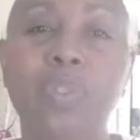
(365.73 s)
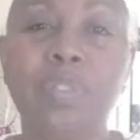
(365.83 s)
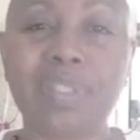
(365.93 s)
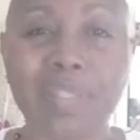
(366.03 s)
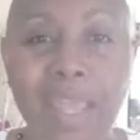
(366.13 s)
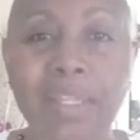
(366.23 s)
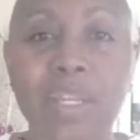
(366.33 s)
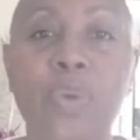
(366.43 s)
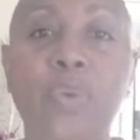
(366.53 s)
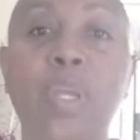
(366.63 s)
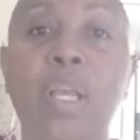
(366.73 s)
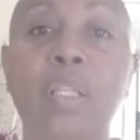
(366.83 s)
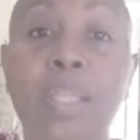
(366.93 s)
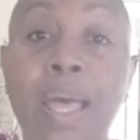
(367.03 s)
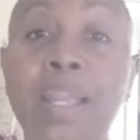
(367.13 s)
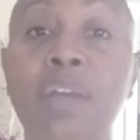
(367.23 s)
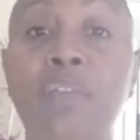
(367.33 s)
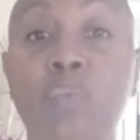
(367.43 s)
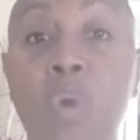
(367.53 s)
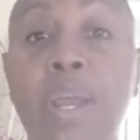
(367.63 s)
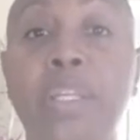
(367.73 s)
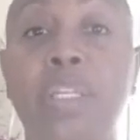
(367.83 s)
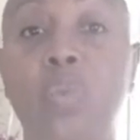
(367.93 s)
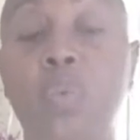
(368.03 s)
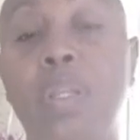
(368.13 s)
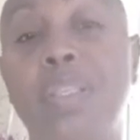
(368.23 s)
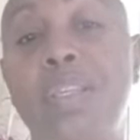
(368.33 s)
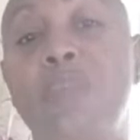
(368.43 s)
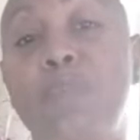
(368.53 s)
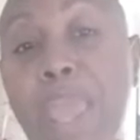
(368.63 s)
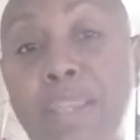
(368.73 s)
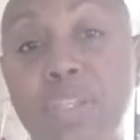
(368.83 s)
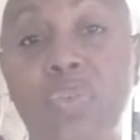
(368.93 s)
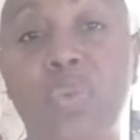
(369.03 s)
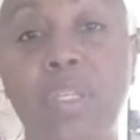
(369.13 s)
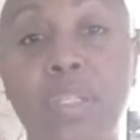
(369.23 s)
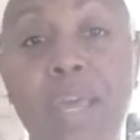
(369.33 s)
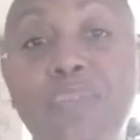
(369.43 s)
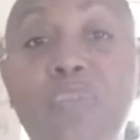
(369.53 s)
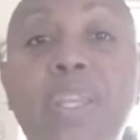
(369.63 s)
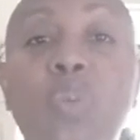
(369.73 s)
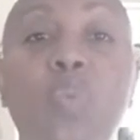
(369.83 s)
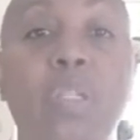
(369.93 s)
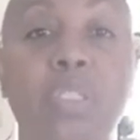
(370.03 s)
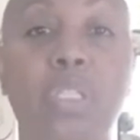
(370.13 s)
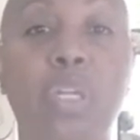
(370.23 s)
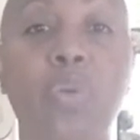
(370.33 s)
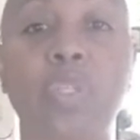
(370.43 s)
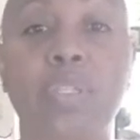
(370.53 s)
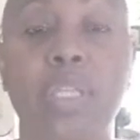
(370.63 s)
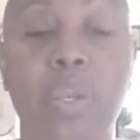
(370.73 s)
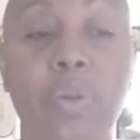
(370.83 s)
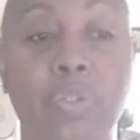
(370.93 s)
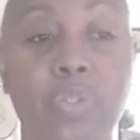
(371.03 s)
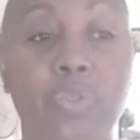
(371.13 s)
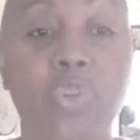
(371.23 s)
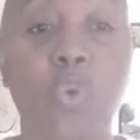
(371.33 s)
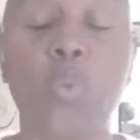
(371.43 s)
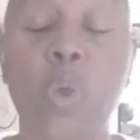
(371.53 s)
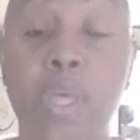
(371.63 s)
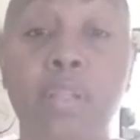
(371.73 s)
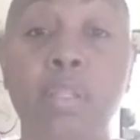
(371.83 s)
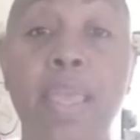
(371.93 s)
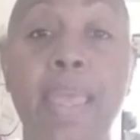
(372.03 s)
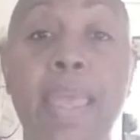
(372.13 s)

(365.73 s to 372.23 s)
side note, a lot of why you want this backstory, a lot of why you want to know this character so well